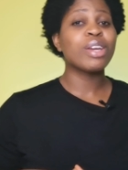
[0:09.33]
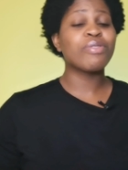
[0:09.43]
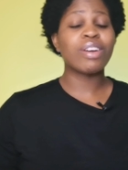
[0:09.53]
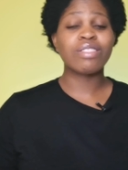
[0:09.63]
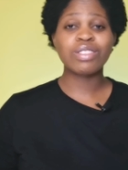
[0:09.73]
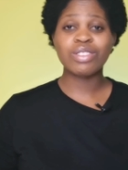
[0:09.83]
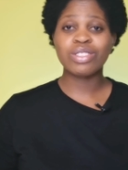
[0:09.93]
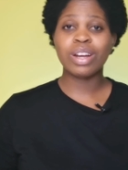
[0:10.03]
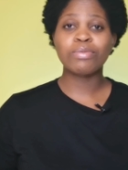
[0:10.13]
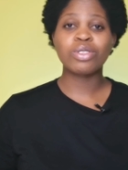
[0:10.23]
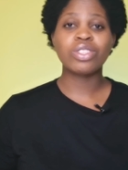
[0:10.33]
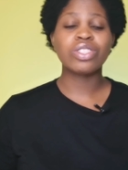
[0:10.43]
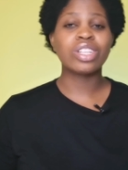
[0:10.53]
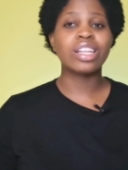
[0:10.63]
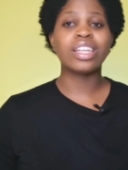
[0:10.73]
If you are not subscribed to
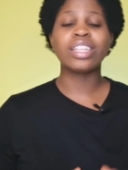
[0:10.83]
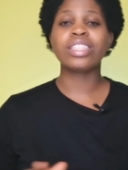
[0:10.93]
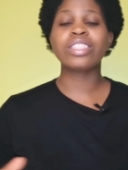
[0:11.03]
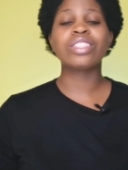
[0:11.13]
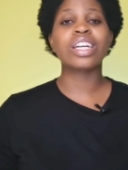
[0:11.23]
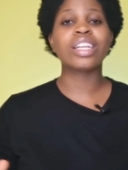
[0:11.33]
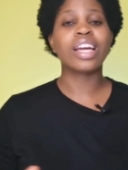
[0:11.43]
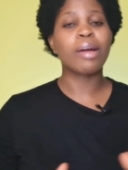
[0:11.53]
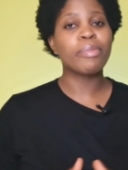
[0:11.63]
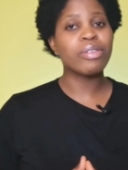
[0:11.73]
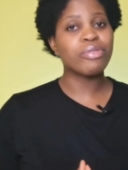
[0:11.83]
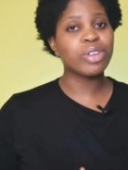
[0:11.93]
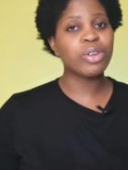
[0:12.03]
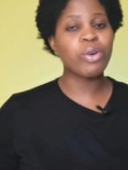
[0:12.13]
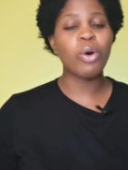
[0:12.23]
this channel, in this channel I make
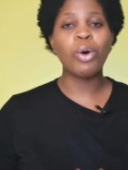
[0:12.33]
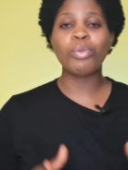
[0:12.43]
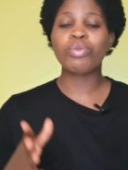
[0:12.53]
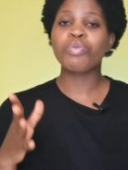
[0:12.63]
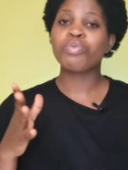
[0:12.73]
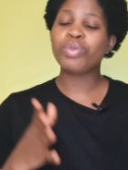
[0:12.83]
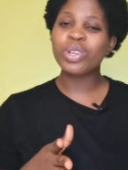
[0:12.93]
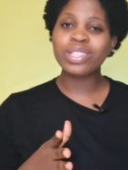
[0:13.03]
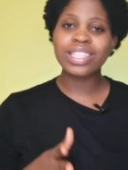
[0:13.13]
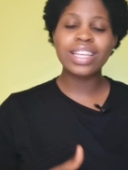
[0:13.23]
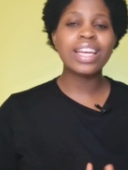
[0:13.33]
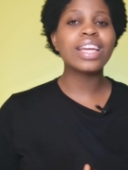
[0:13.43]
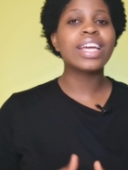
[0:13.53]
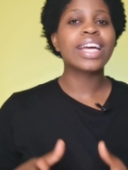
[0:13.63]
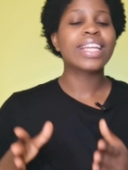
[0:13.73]
video on
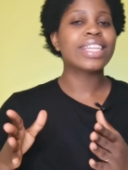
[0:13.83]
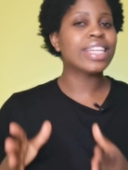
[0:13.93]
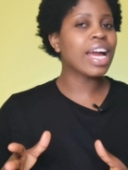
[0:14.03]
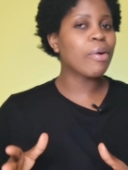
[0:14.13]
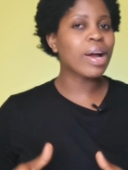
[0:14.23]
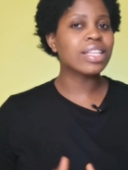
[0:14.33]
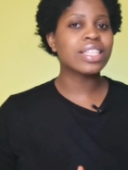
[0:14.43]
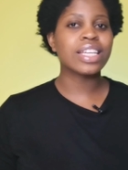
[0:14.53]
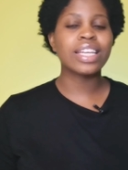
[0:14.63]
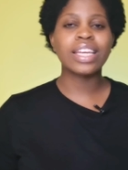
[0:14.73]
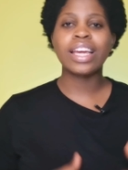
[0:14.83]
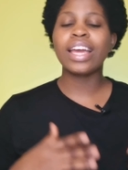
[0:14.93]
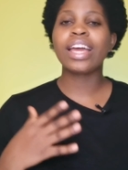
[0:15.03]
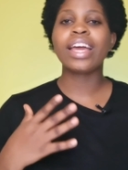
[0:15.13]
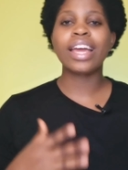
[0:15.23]
beauty, DIY
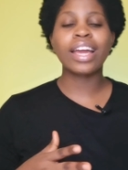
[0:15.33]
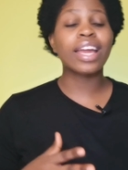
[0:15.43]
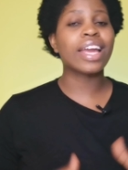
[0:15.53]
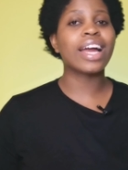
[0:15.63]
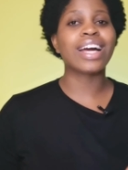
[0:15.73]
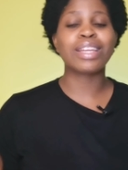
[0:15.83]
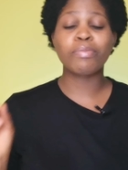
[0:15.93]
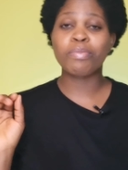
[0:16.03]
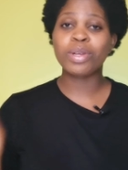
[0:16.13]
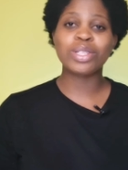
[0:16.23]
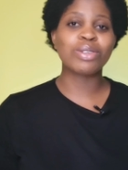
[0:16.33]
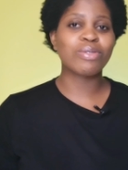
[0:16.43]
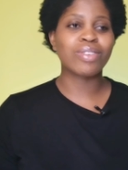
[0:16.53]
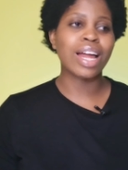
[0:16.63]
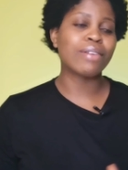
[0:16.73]
skincare, hair care, and a bit
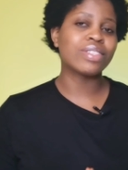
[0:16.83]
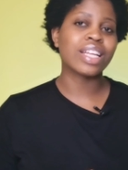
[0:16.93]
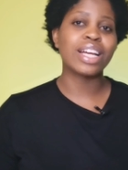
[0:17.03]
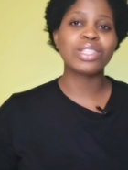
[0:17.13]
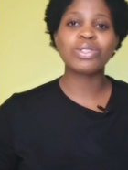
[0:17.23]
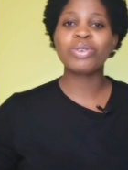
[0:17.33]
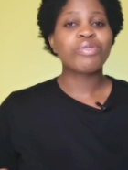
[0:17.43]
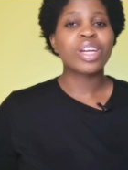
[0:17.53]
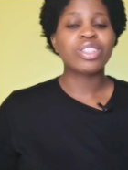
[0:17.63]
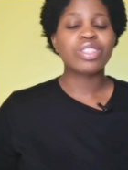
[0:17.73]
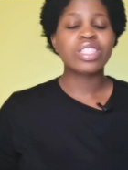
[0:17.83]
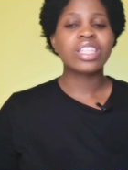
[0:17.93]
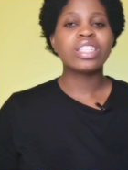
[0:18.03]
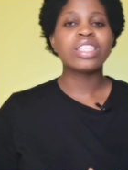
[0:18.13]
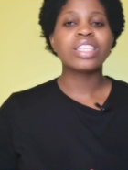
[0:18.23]
of lifestyle. So if you are
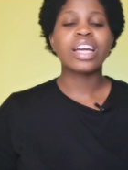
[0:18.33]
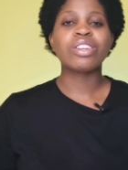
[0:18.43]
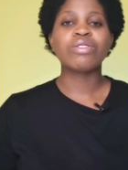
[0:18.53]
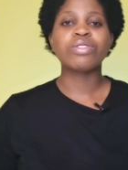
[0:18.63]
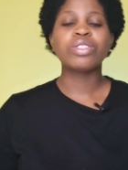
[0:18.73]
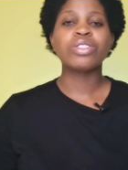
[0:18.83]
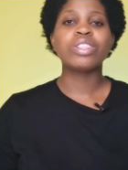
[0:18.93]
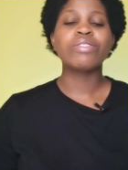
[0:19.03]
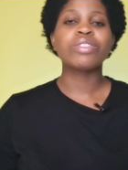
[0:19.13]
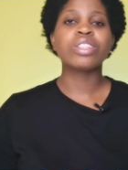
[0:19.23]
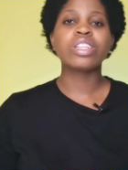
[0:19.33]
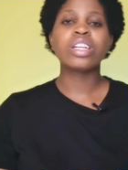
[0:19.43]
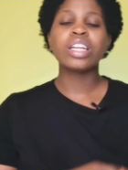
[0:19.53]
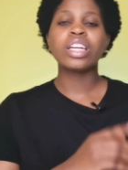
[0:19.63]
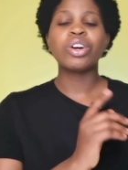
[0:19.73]
interested in this kind of video, definitely
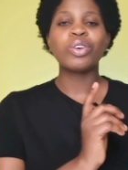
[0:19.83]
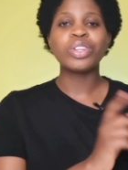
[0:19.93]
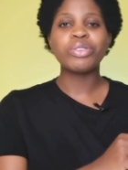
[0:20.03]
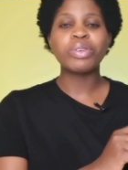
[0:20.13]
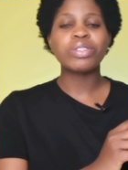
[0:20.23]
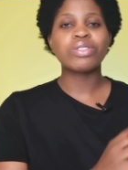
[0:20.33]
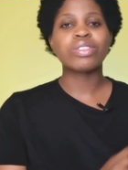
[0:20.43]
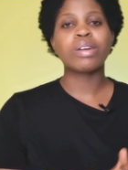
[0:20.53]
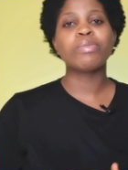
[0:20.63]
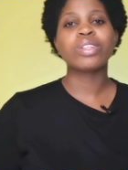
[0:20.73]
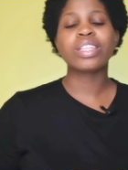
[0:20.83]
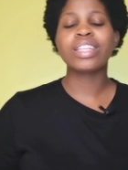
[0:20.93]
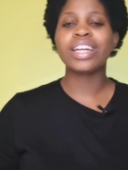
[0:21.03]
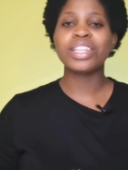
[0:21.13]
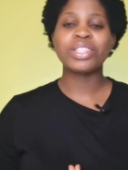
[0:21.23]
click on the red subscribe button
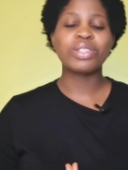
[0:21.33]
down there